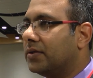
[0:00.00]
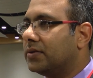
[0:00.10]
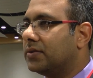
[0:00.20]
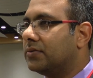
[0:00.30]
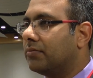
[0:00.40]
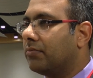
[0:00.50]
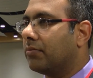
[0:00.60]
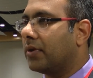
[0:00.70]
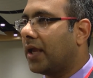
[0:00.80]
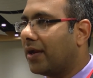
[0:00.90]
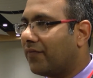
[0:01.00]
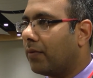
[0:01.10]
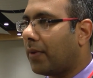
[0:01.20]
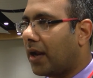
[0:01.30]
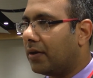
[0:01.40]
is
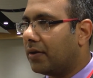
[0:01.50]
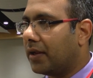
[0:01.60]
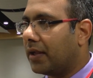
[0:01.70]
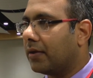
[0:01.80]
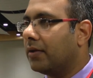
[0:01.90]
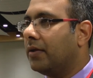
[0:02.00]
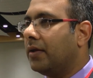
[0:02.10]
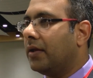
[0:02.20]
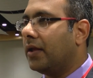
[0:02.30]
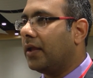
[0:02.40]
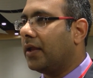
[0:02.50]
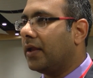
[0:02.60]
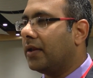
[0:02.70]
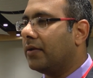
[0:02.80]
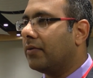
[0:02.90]
careful monitoring
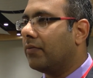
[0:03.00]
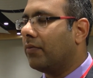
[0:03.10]
and